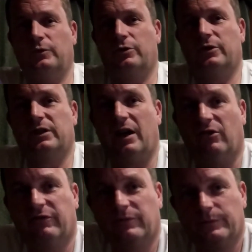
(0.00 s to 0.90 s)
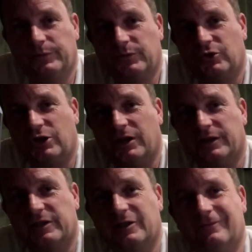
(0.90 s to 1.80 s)
your good health.
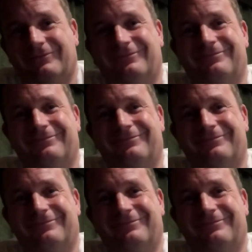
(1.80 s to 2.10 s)
Cheers.